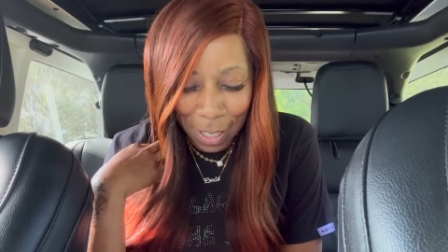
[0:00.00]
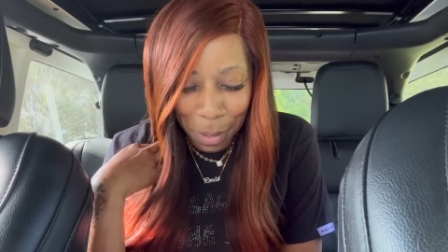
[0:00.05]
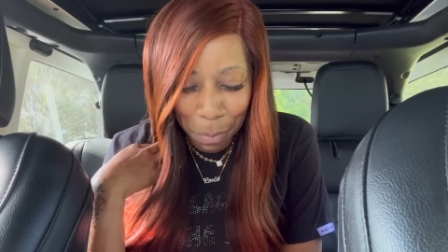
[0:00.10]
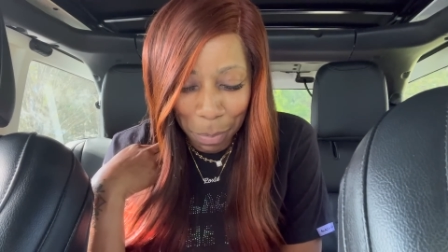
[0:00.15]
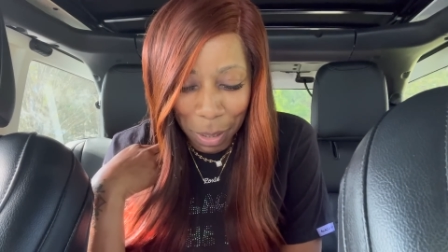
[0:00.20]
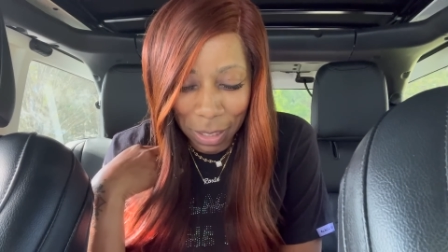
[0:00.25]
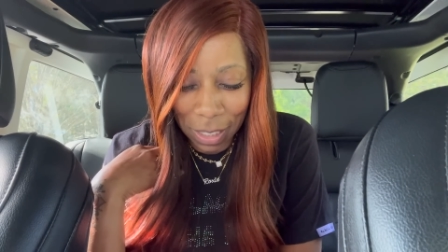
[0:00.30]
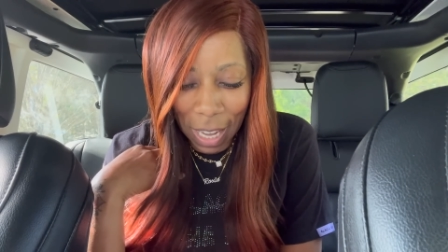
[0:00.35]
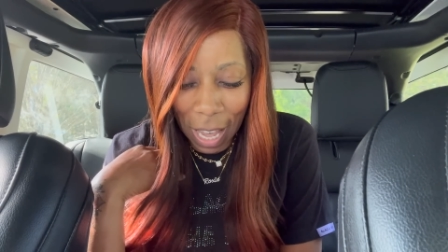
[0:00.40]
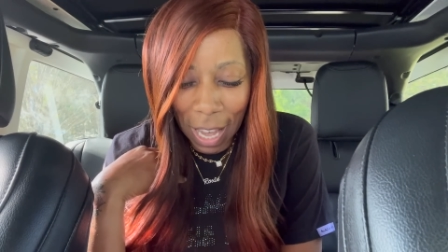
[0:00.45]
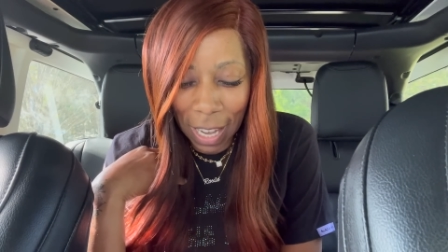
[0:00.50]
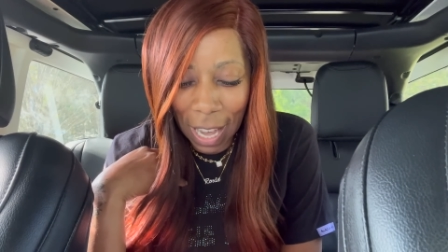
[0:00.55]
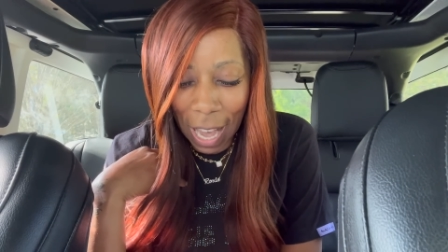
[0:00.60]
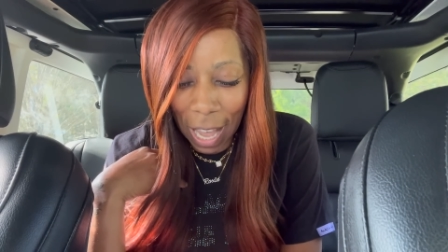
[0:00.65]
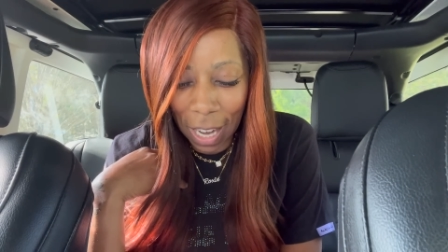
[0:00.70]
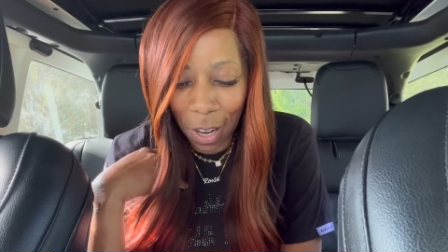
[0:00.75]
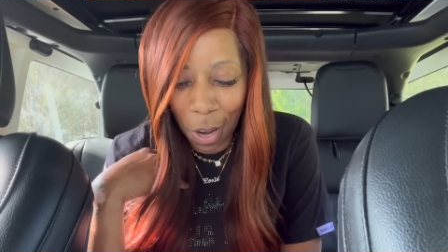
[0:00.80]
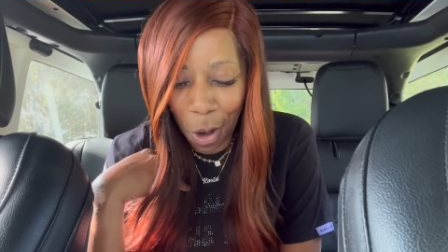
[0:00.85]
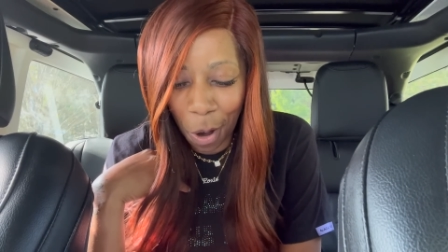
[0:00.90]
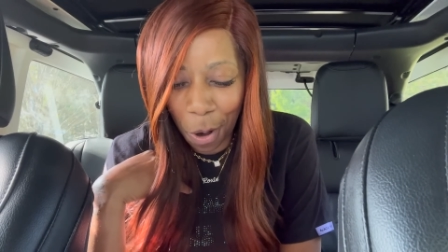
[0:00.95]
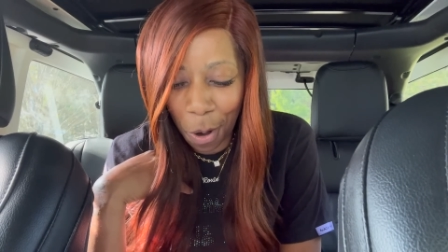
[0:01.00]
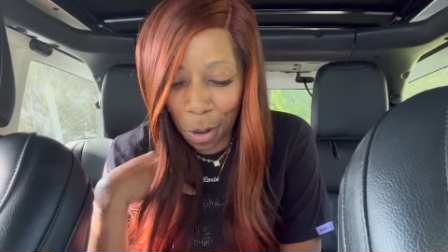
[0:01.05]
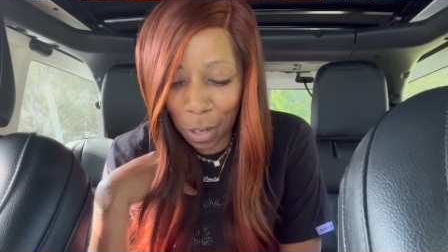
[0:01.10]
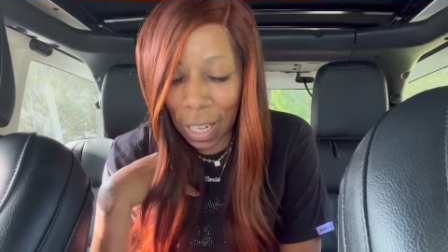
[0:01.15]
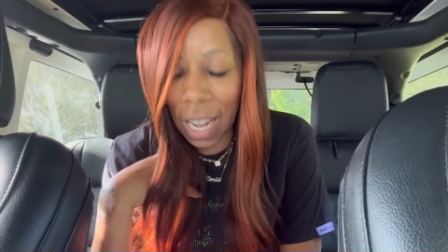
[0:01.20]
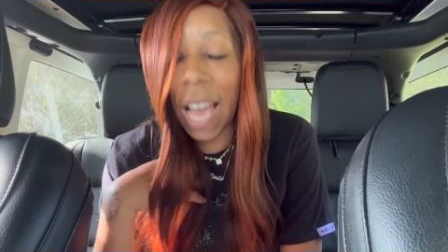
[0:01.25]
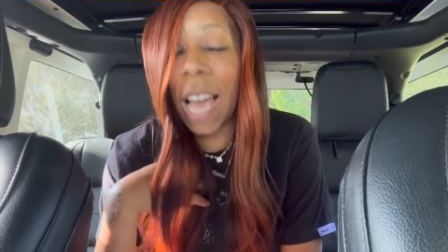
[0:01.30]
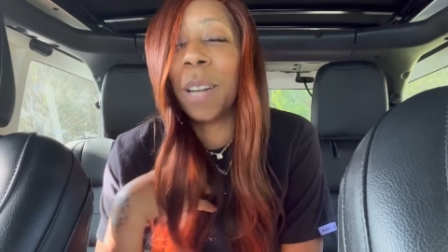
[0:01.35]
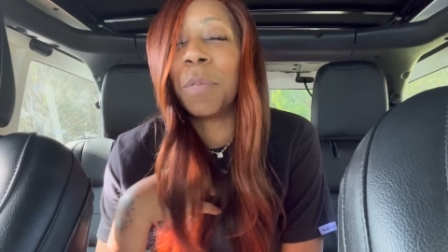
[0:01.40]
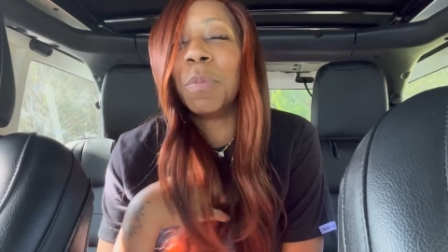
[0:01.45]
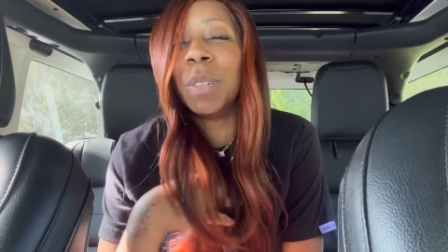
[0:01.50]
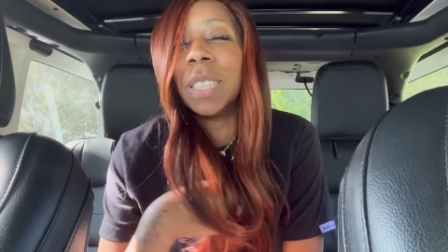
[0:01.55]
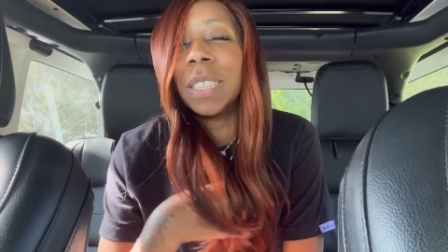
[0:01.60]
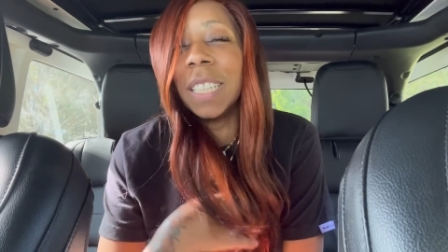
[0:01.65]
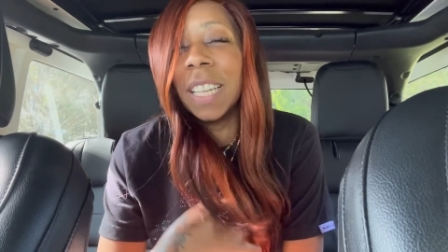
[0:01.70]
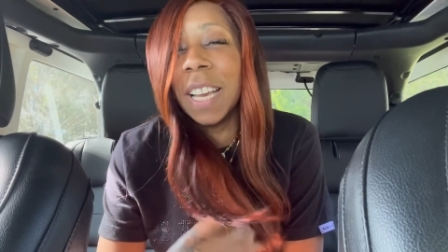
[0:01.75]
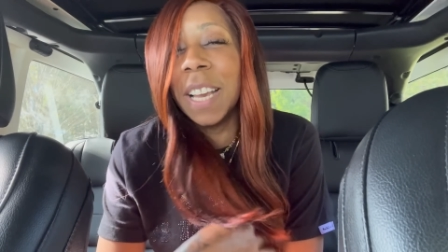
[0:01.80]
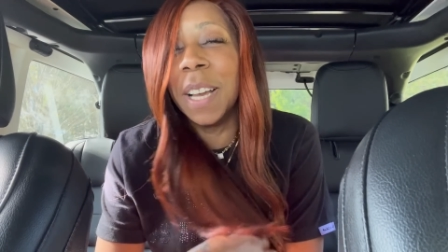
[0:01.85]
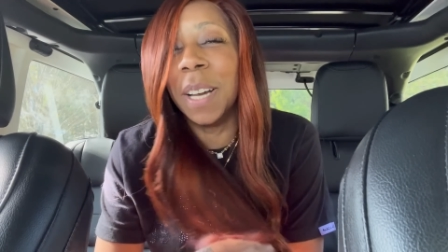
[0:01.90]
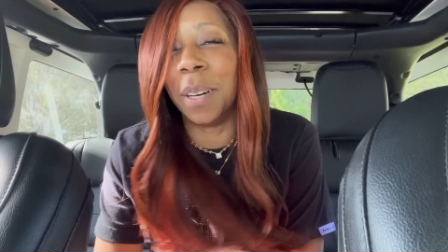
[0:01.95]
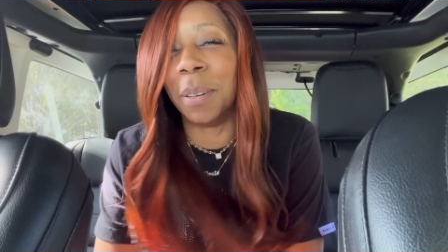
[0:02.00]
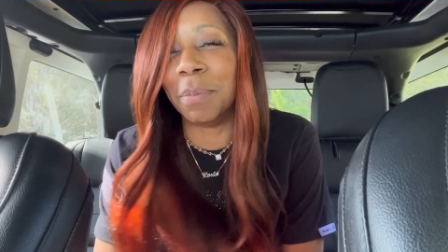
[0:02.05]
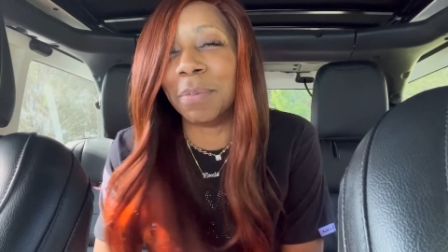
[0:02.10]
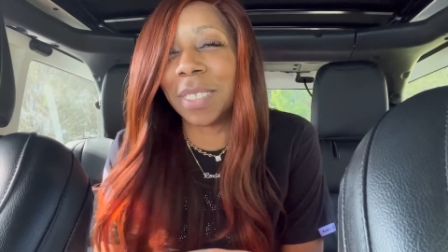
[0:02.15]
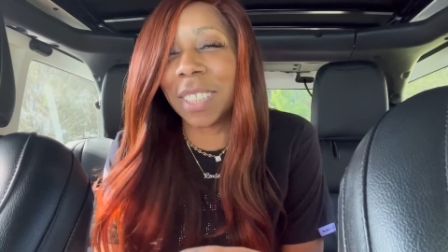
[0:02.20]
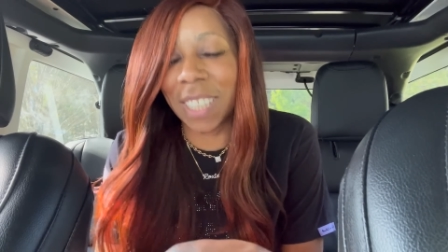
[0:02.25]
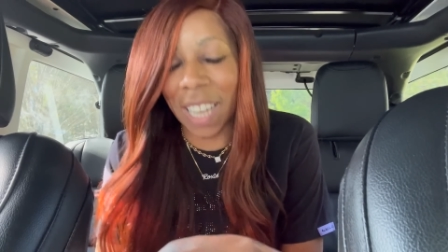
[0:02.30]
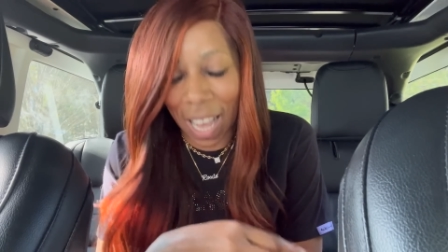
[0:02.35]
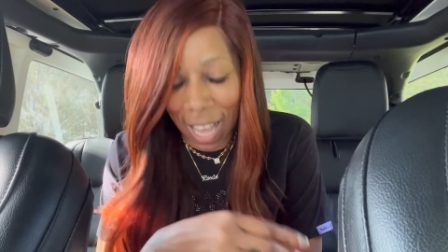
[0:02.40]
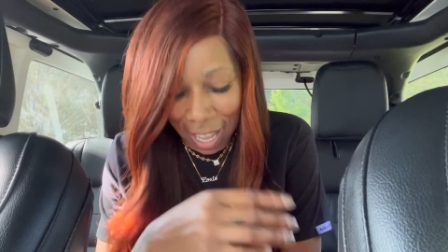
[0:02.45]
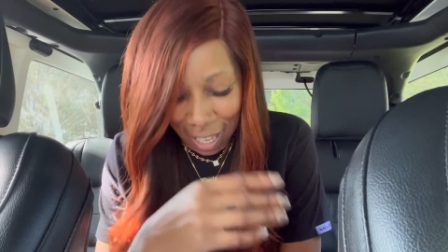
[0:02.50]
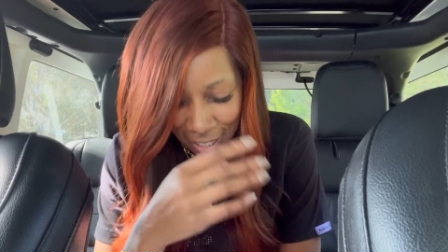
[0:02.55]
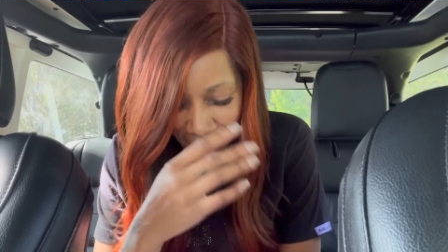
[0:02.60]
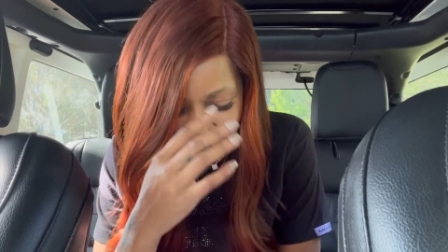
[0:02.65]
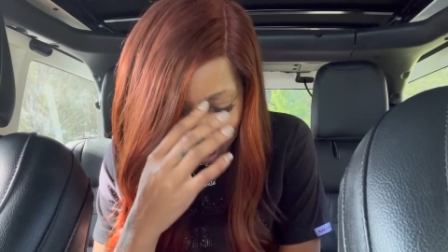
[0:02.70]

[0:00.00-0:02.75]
But they got a whole lot with them, child.